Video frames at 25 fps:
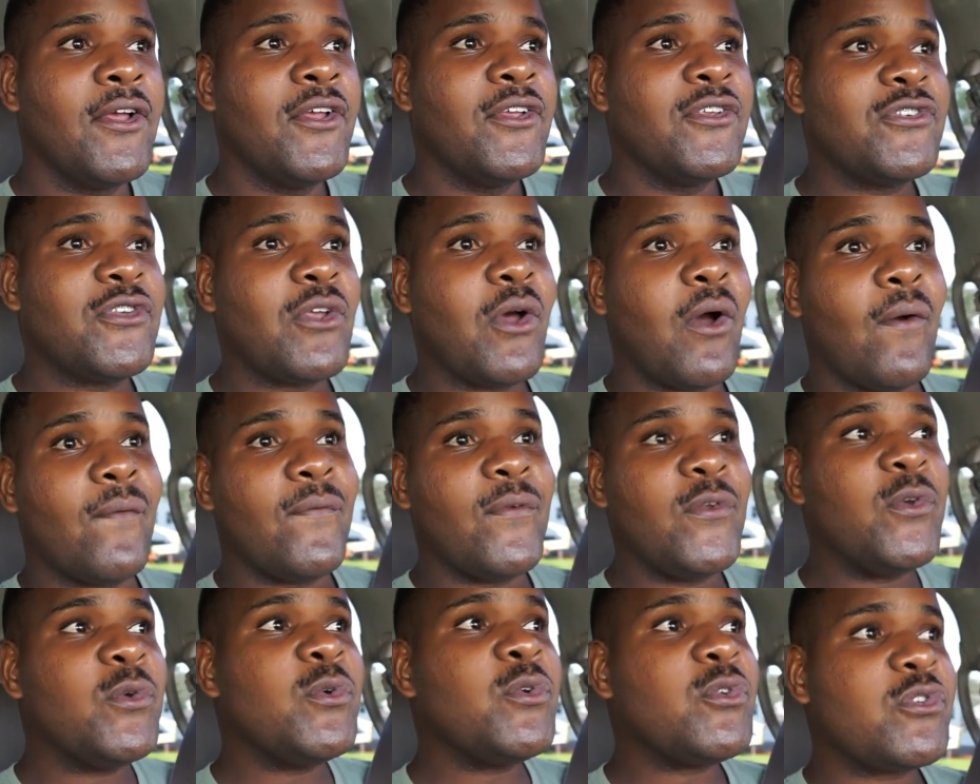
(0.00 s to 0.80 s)
So
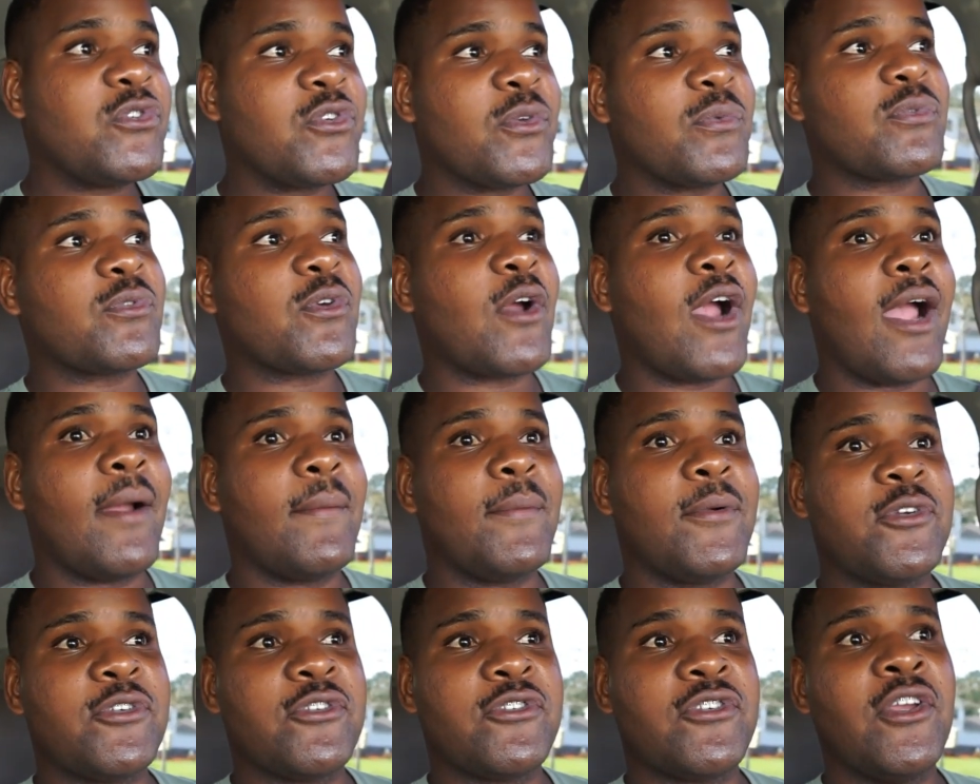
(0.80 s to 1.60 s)
you
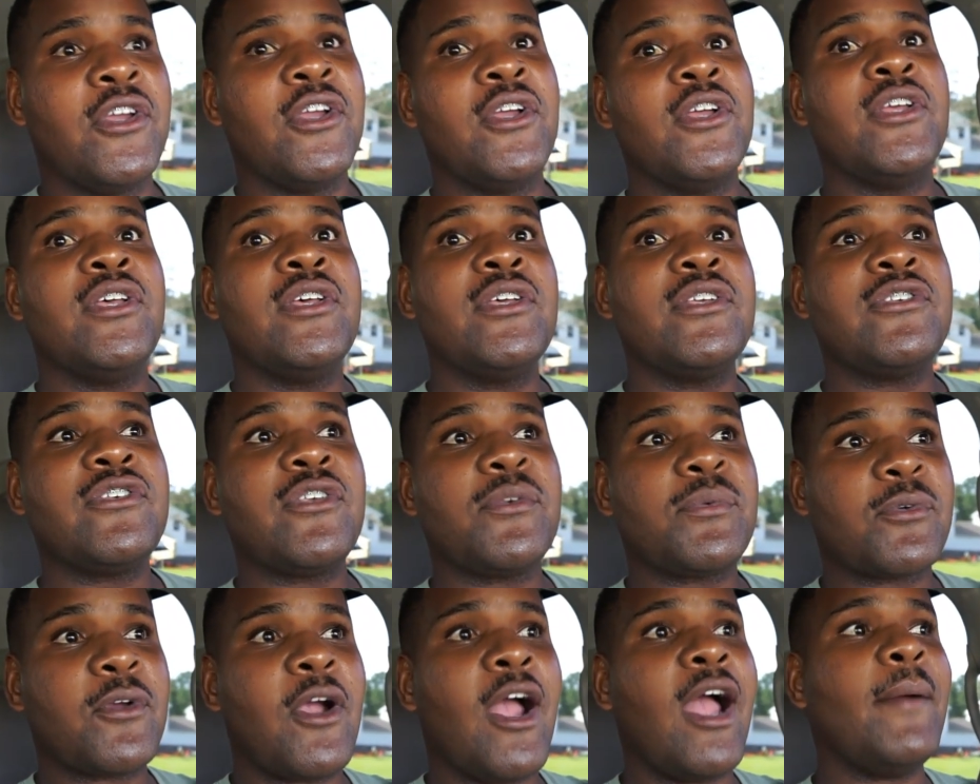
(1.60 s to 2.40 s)
subscribers
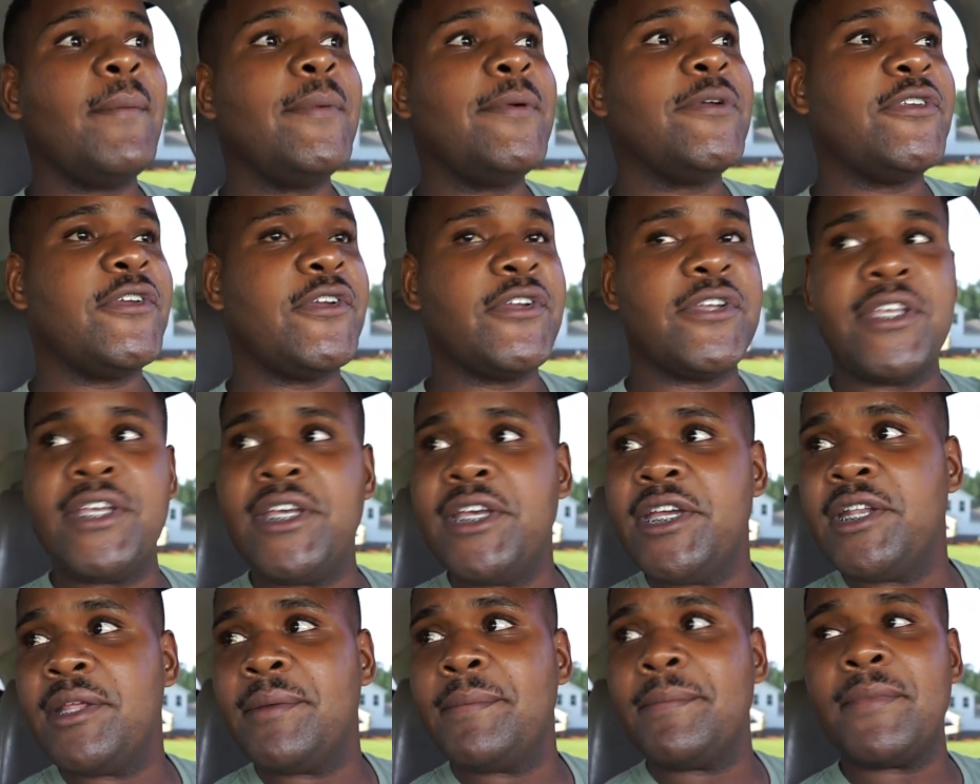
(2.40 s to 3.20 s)
are
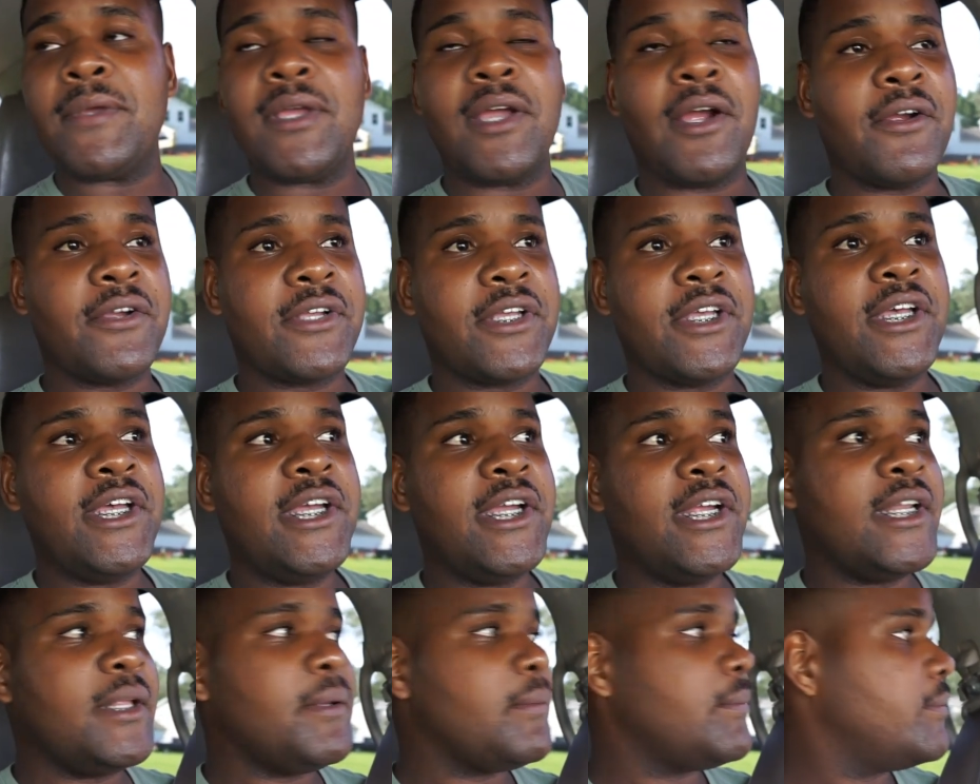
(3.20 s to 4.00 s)

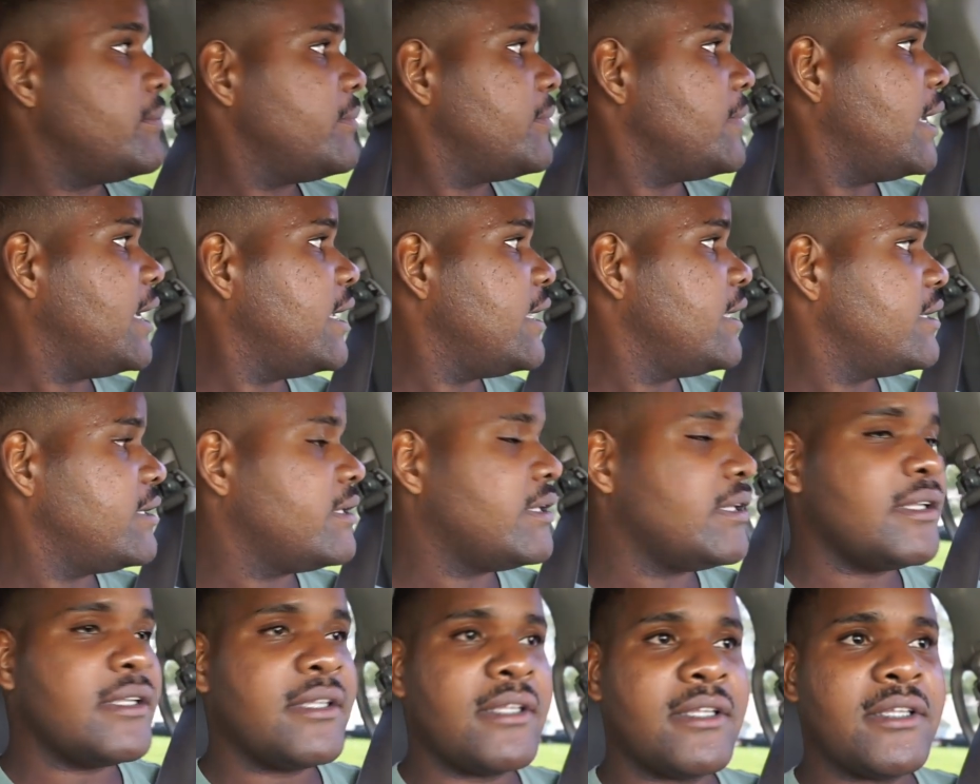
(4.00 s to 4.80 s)
good, and